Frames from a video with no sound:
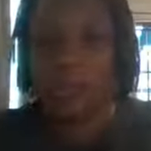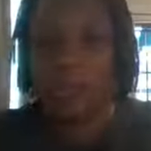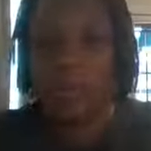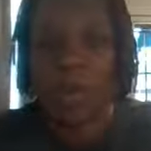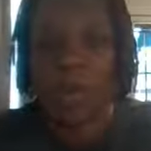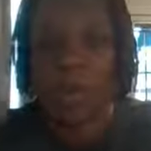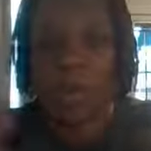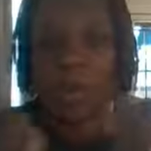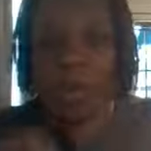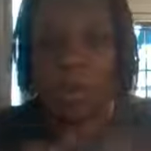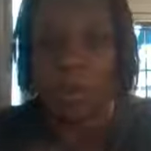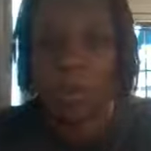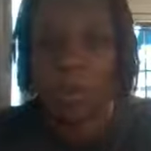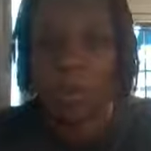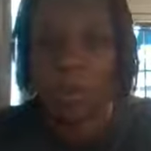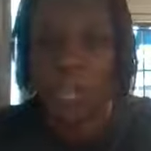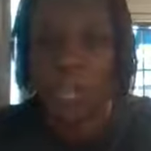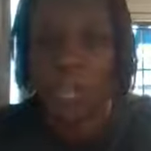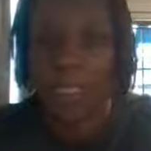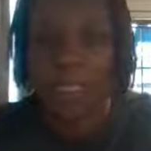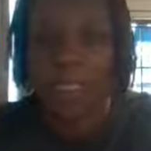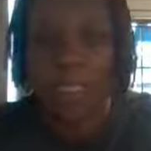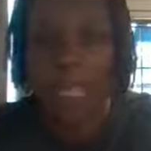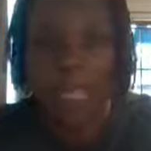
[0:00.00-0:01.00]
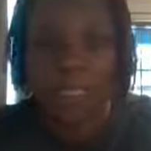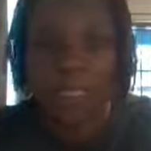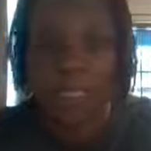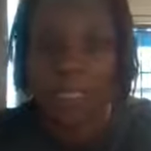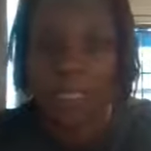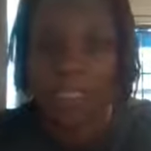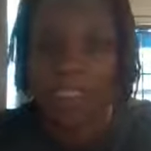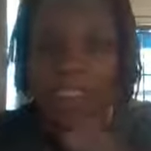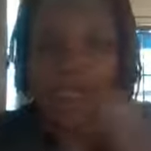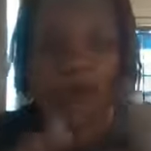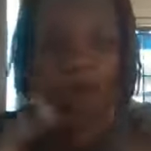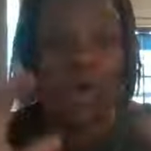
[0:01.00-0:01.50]
the way we're created, I,
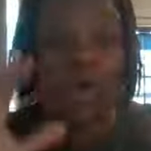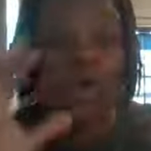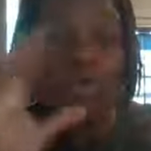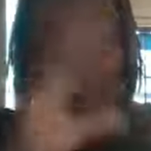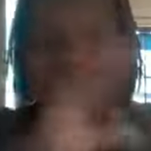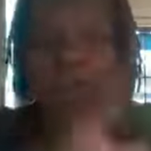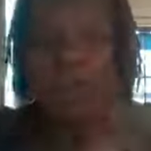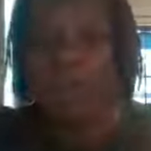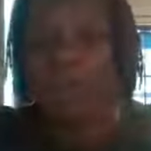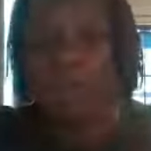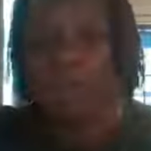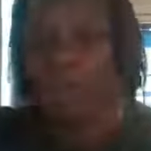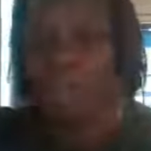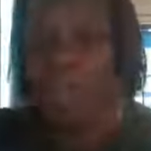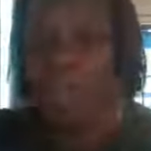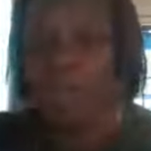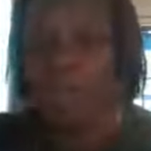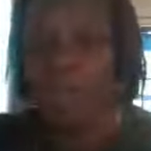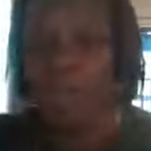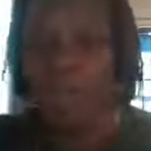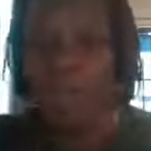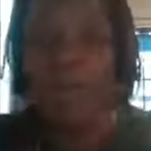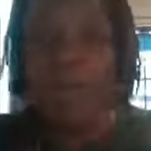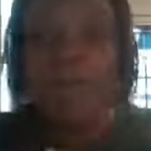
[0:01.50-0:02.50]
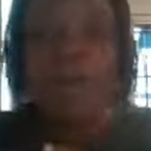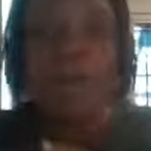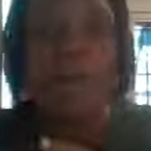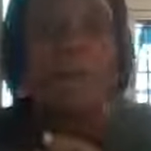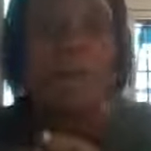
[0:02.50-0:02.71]
that's a whole nother segment.